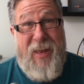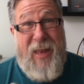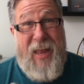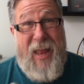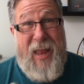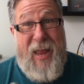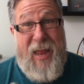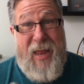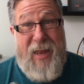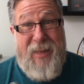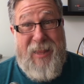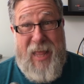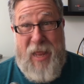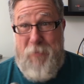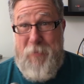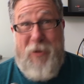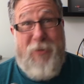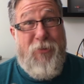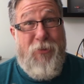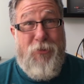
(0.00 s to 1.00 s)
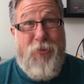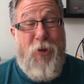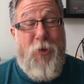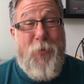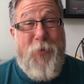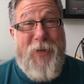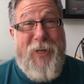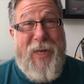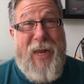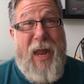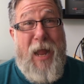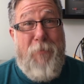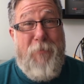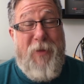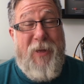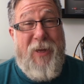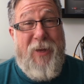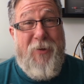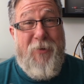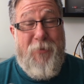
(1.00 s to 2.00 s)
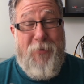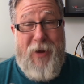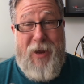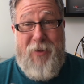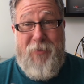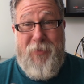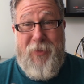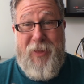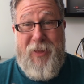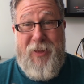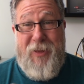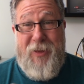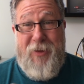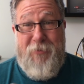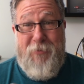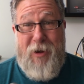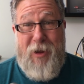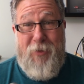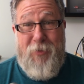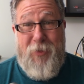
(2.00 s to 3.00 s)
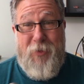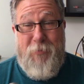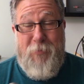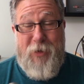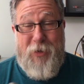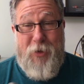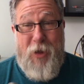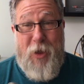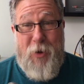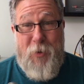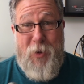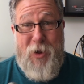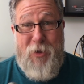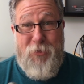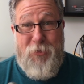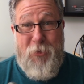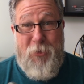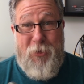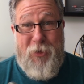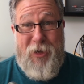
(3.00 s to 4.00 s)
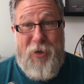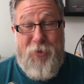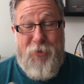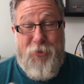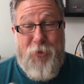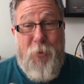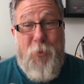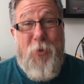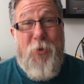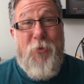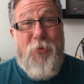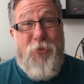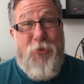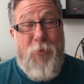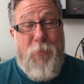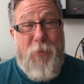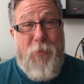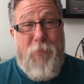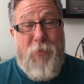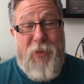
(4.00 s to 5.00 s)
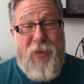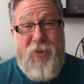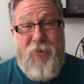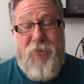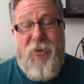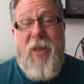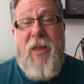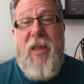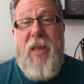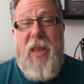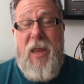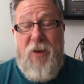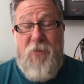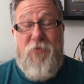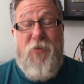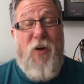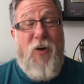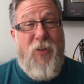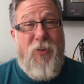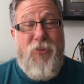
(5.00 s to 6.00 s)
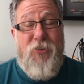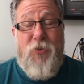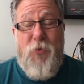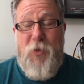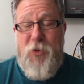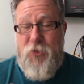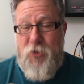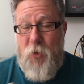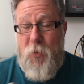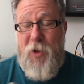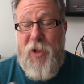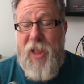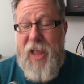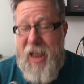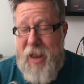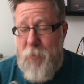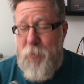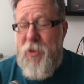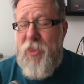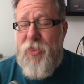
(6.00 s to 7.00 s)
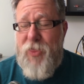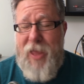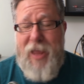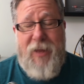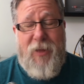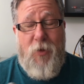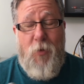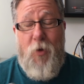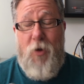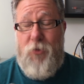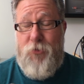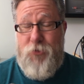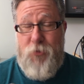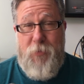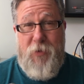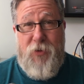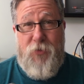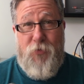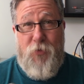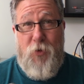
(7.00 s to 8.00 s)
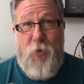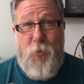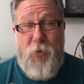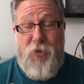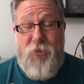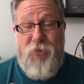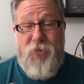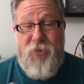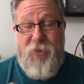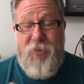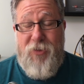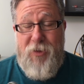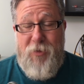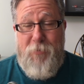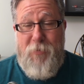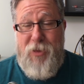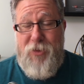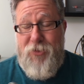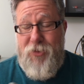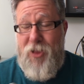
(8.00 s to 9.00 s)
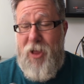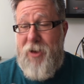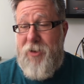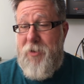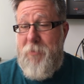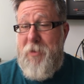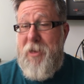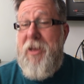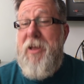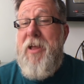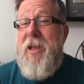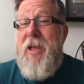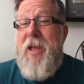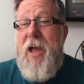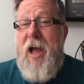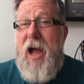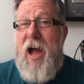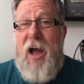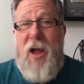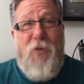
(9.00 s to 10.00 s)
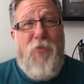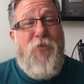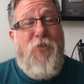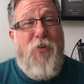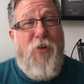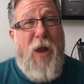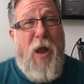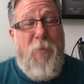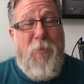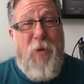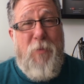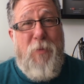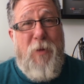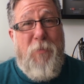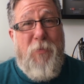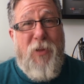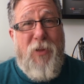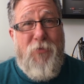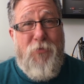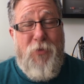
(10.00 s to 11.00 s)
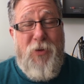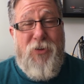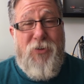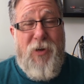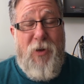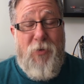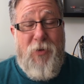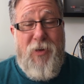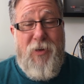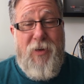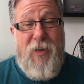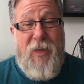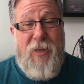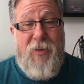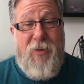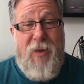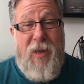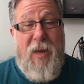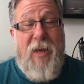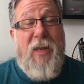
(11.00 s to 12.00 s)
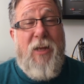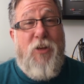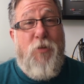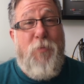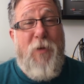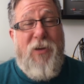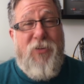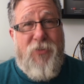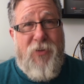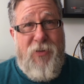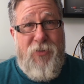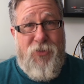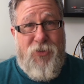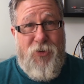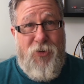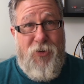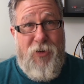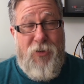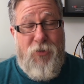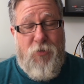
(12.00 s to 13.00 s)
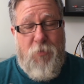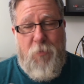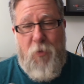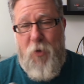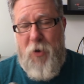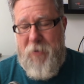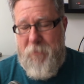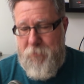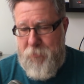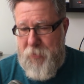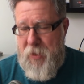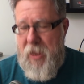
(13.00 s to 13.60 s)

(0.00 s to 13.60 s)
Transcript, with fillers: And that makes us all really happy around the around the McDonough household here. So we're super pleased, and Farley is doing so well. And we thank you all so much for your wishes. It, it means a lot to me uh, for how many people have reached out and, and, and expressed concern and support.